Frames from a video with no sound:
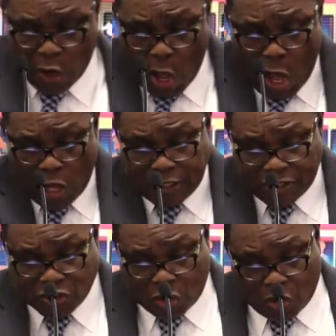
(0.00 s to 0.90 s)
all
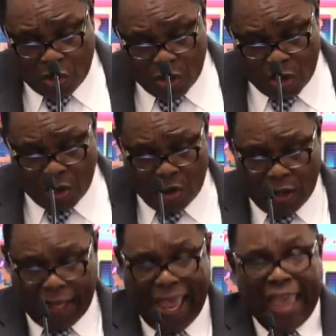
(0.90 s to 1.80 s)
this
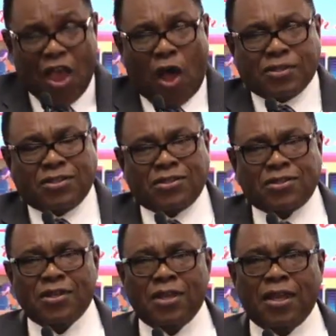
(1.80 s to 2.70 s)

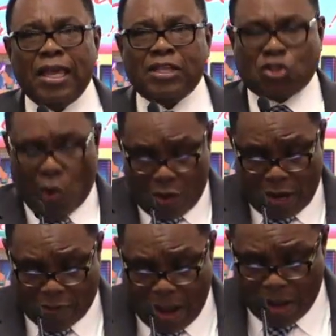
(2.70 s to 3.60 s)
chaos is going
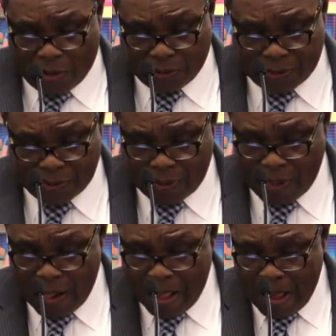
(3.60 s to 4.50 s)
around,
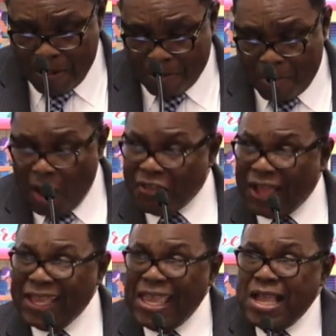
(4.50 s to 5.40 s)
Mother
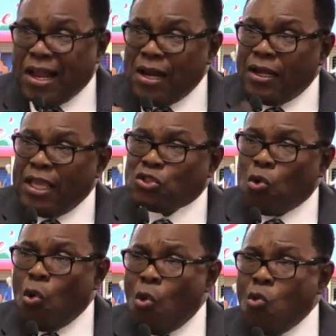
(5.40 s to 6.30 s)
Eagle is
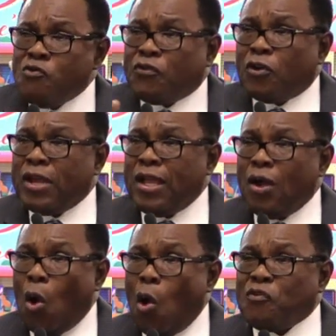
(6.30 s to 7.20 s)
hovering
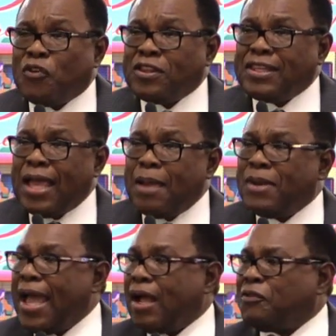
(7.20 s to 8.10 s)
over them
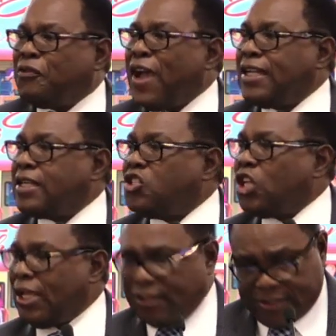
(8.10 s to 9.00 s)
like a fighter
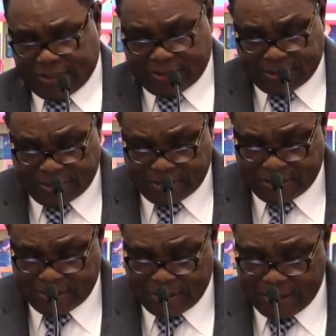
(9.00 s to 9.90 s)
jet.
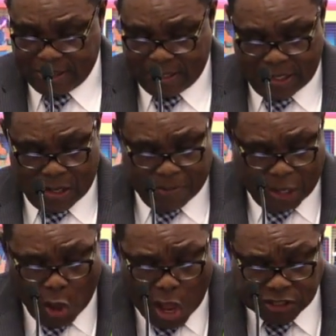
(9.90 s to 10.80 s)

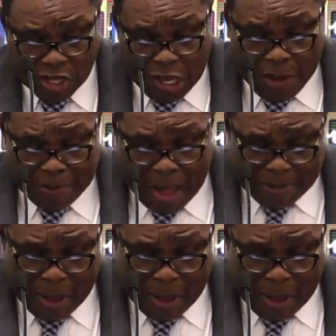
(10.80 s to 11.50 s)
Because Mama